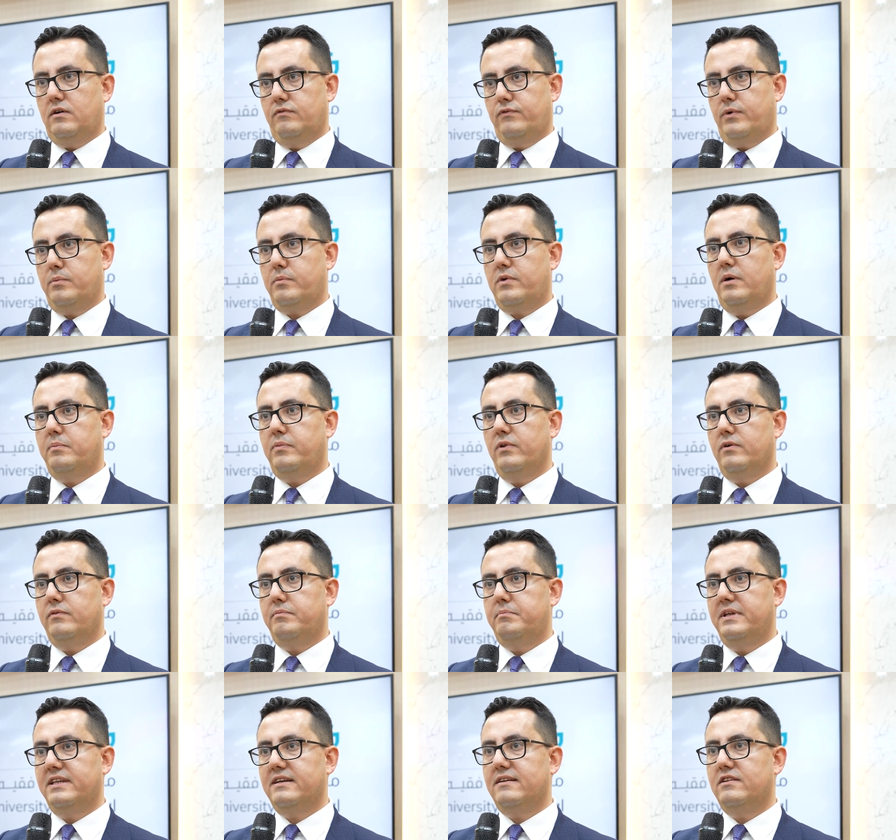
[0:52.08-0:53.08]
from a couple
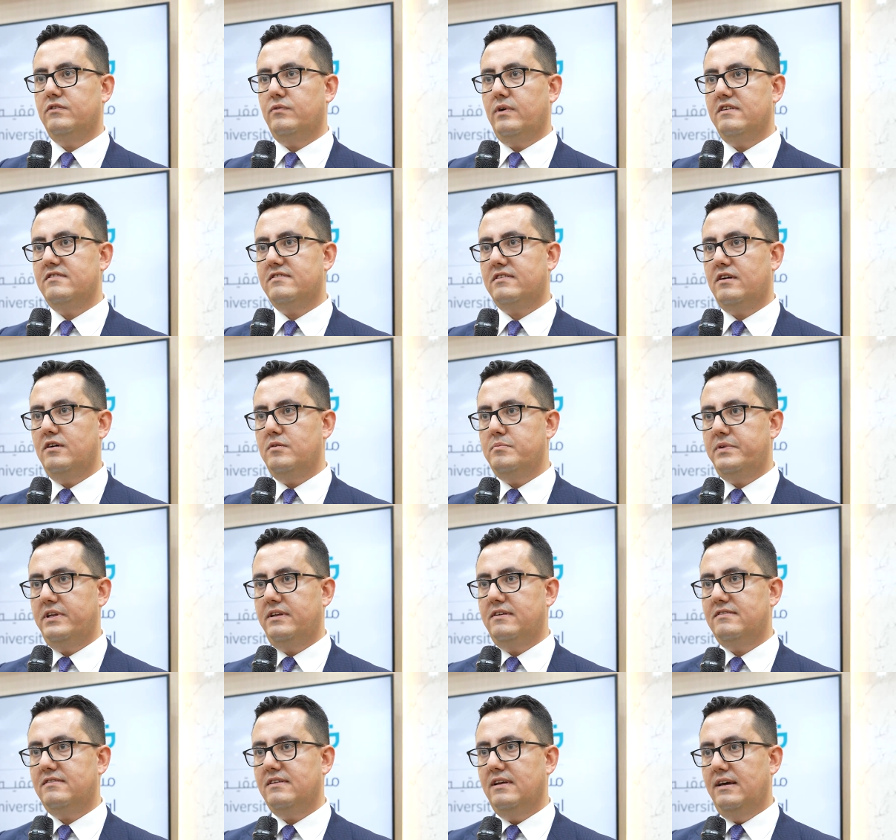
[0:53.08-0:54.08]
of medical device
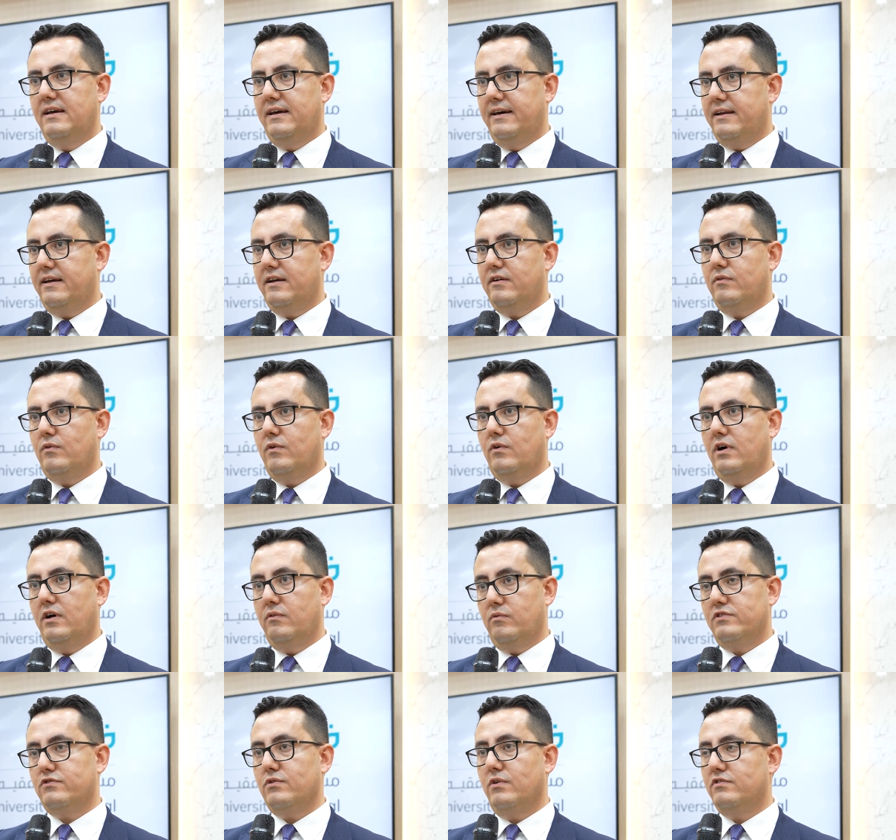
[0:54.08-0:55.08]
companies and I, I
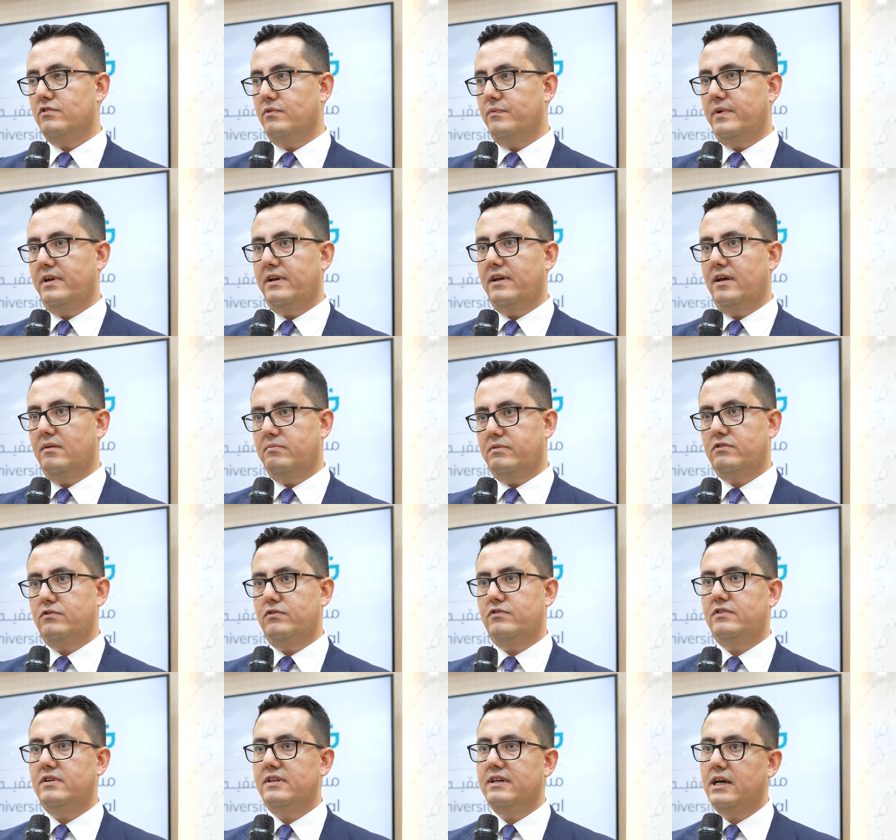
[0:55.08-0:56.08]
was also very happy to
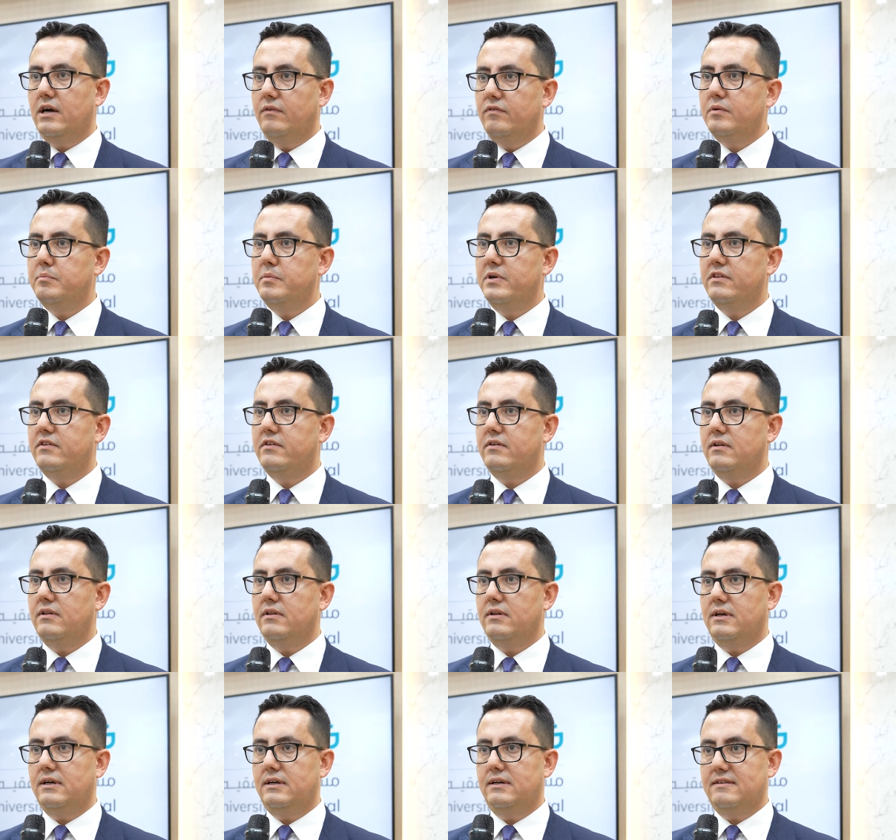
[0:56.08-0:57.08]
see the
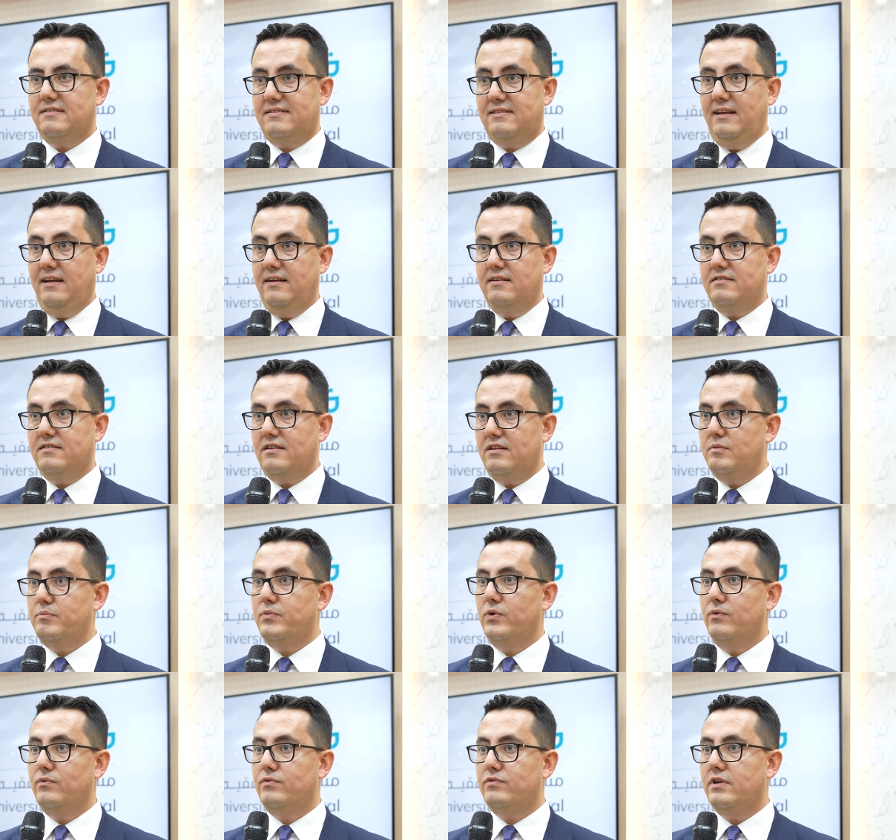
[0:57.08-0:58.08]
governmental uh, stands and the
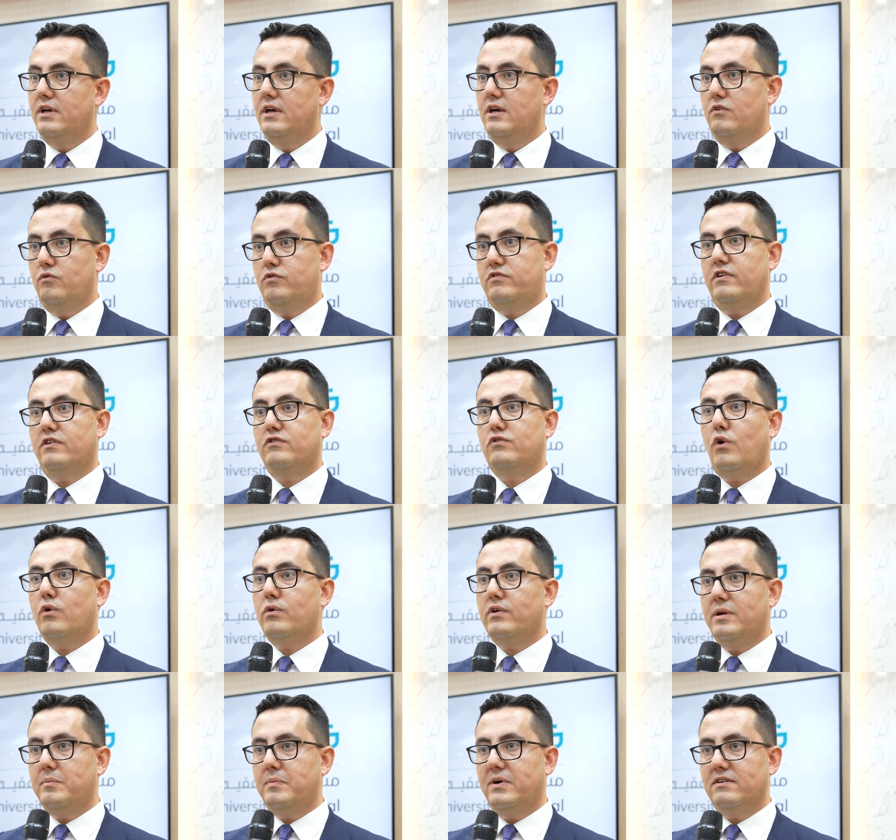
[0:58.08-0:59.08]
booths which are
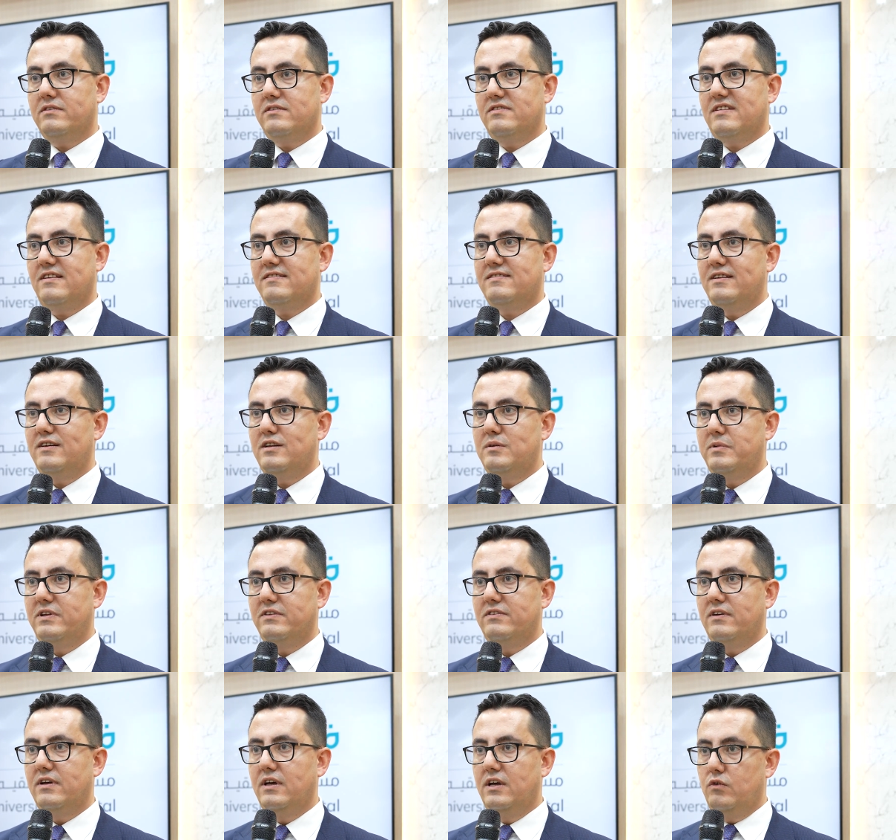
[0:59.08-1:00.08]
talking about the
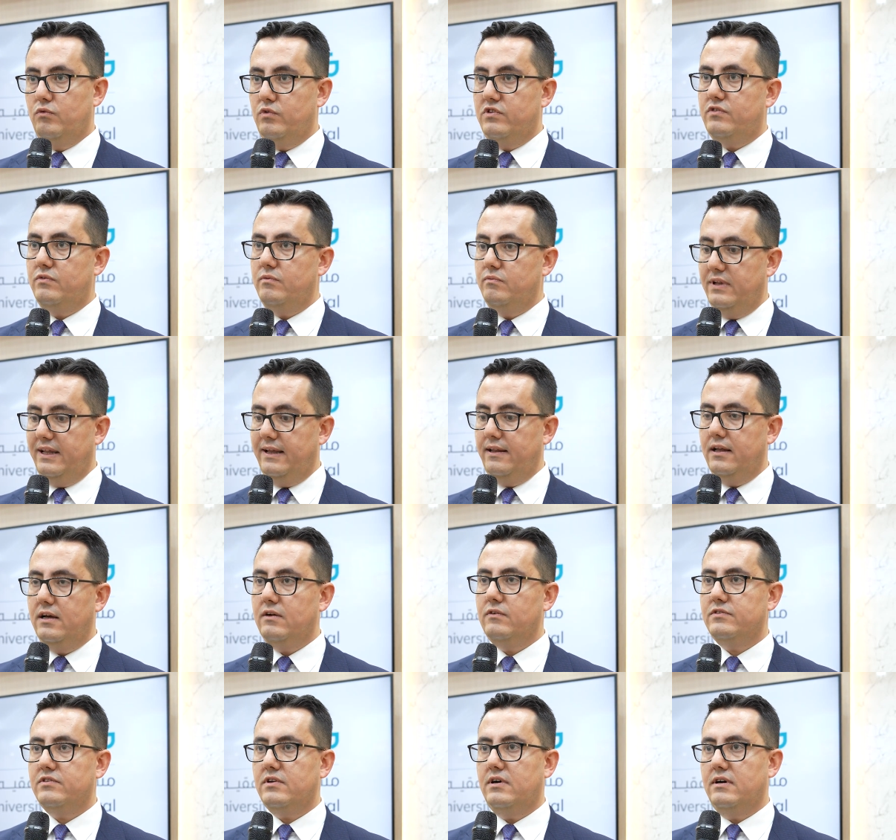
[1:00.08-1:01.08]
sustainability which will
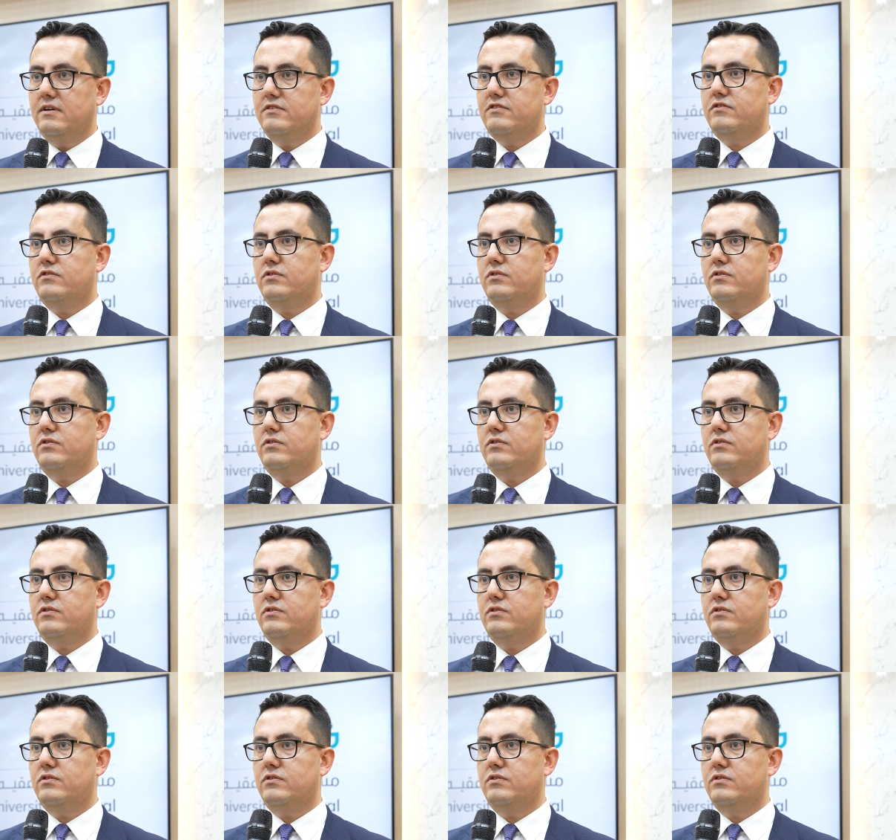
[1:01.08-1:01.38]
allow us